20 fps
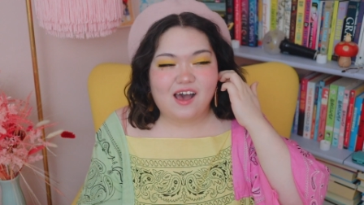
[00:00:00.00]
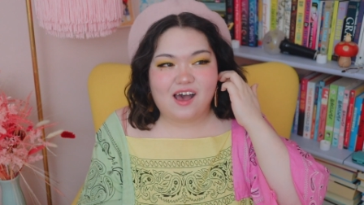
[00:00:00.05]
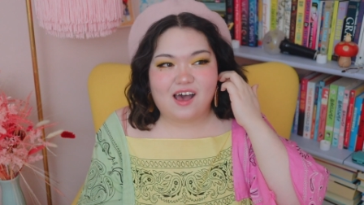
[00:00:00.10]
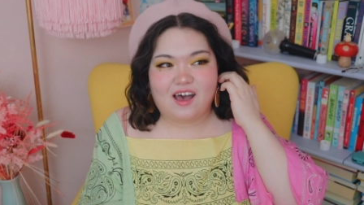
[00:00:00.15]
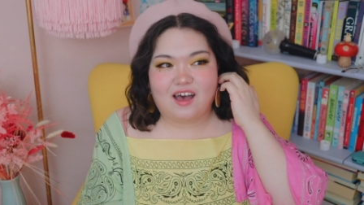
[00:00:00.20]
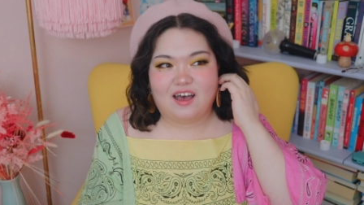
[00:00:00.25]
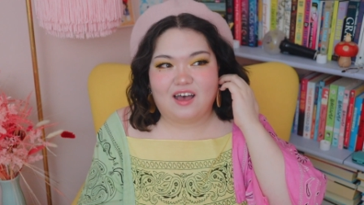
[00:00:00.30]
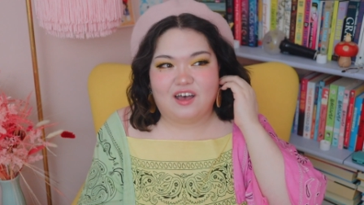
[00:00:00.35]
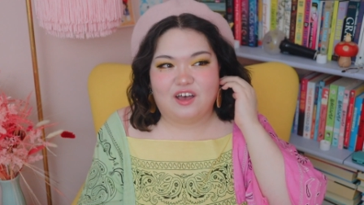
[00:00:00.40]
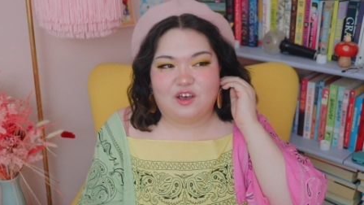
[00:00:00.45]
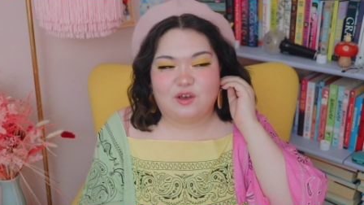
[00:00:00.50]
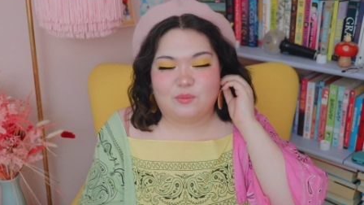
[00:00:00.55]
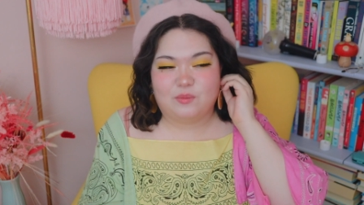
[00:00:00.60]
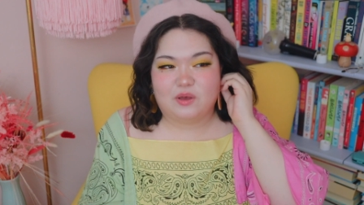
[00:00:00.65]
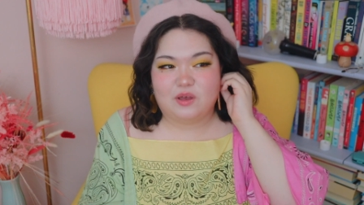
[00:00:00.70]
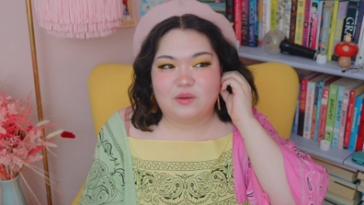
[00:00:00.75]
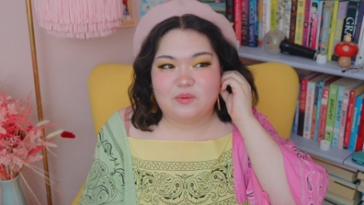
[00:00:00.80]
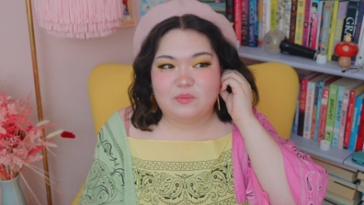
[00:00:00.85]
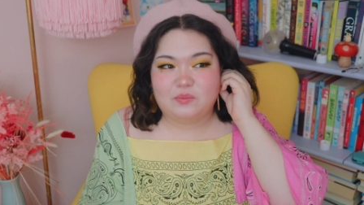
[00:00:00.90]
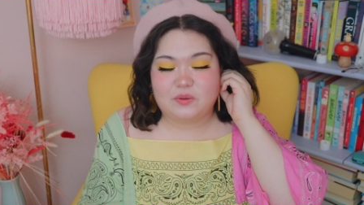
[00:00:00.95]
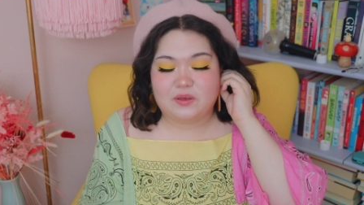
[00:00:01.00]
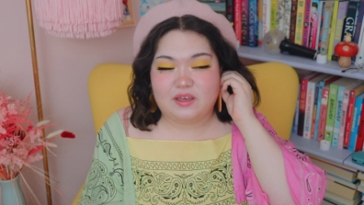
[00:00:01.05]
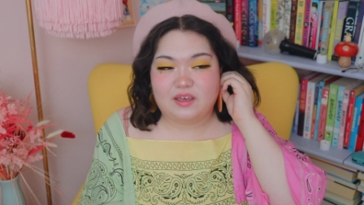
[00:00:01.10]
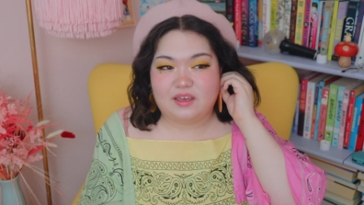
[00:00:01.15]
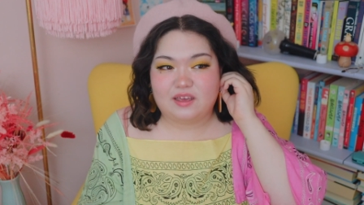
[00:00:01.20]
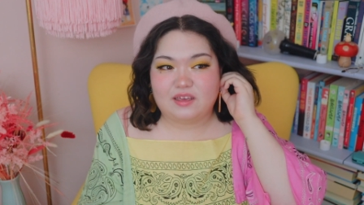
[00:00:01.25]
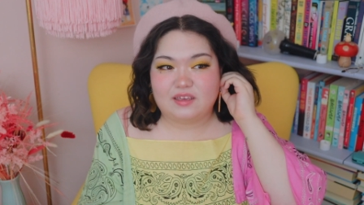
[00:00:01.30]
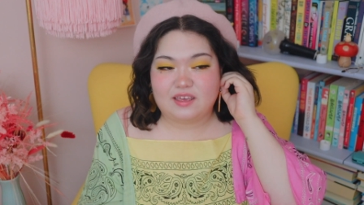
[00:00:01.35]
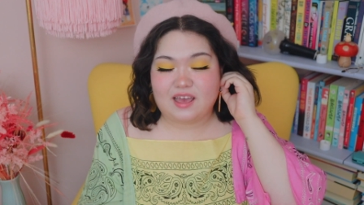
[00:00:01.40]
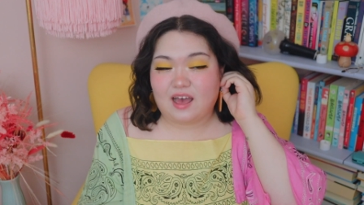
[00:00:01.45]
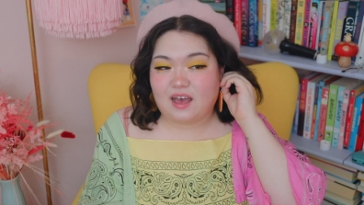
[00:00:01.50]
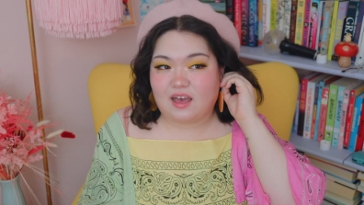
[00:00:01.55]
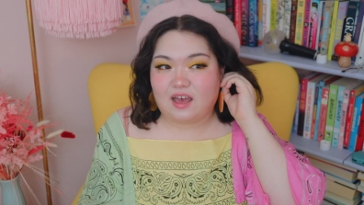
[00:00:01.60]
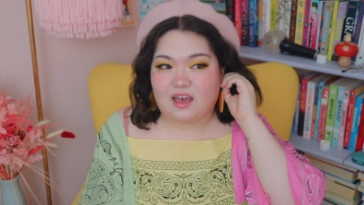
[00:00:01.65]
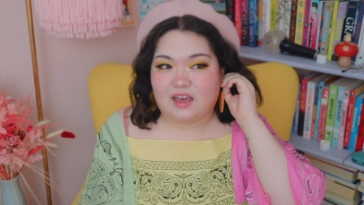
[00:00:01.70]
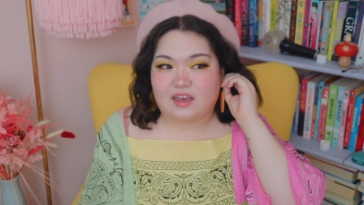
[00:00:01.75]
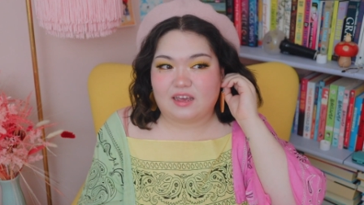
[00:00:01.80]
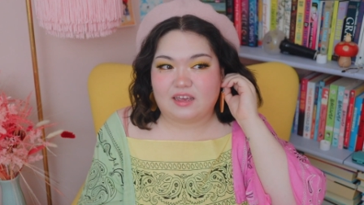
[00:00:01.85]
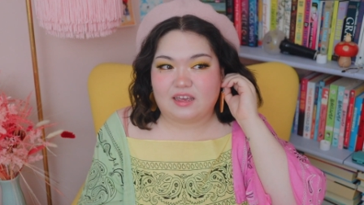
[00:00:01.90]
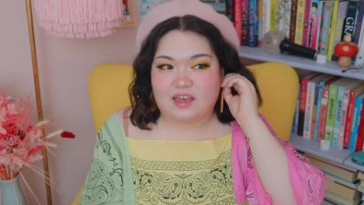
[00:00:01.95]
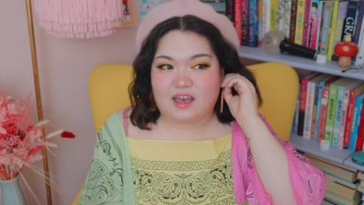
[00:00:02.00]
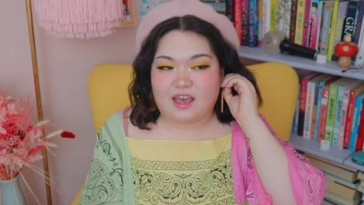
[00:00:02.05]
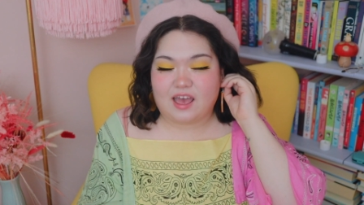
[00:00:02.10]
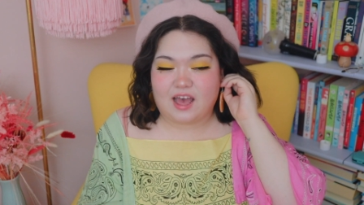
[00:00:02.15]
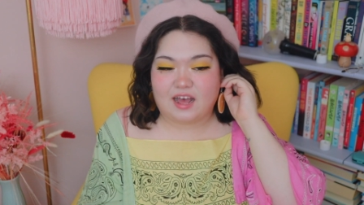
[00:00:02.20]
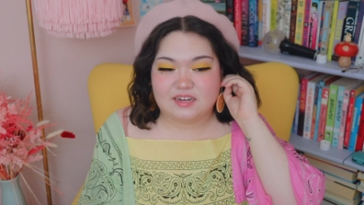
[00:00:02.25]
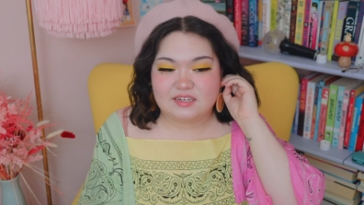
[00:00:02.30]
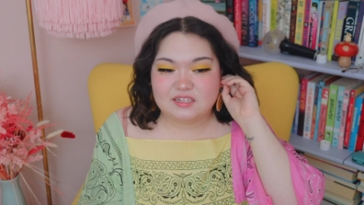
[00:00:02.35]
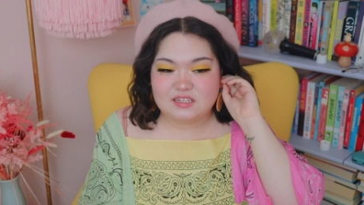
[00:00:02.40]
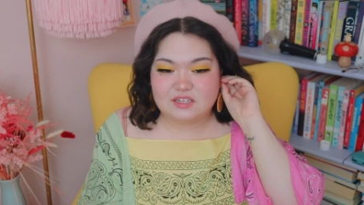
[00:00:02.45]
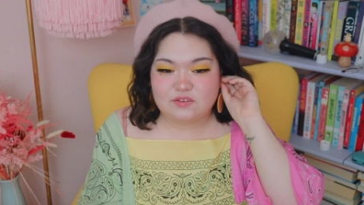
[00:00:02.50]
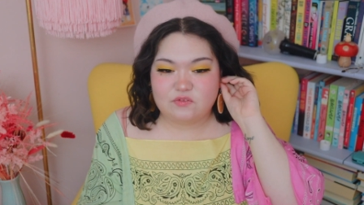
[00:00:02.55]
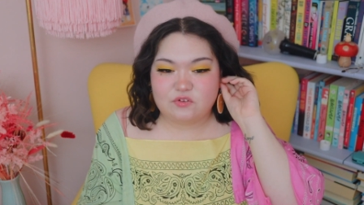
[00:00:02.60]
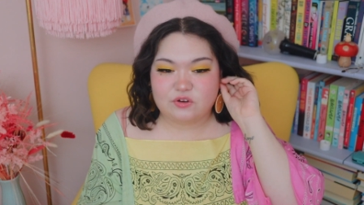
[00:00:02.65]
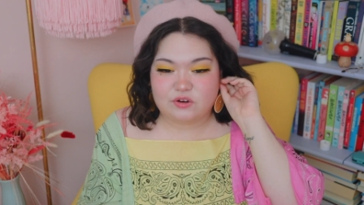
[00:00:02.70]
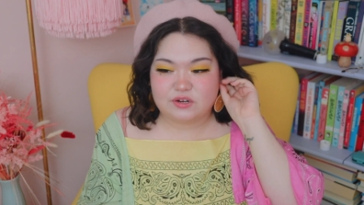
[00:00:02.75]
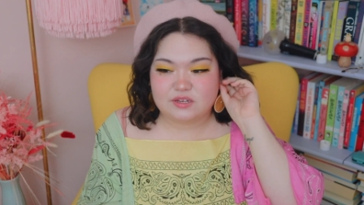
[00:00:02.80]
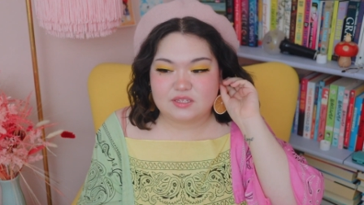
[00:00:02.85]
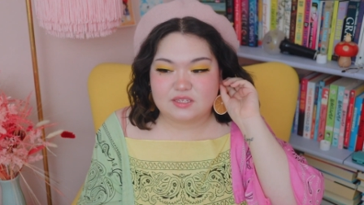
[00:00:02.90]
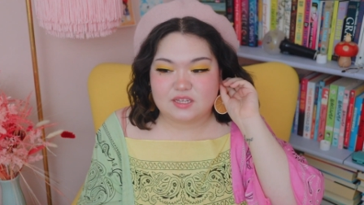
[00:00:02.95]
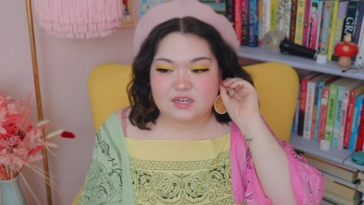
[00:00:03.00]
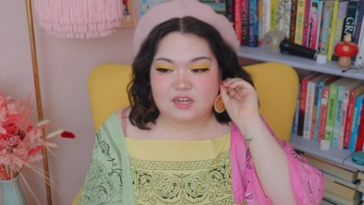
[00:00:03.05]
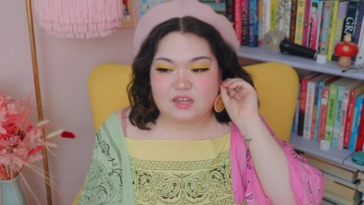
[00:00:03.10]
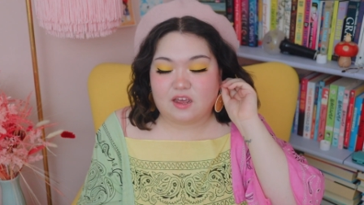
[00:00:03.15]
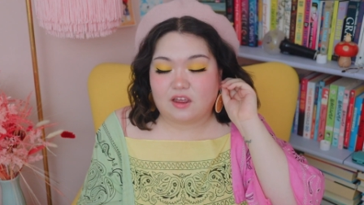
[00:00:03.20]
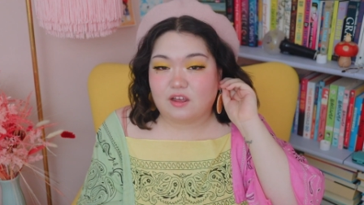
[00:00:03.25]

Um, but yeah, I, I had to leave New York City.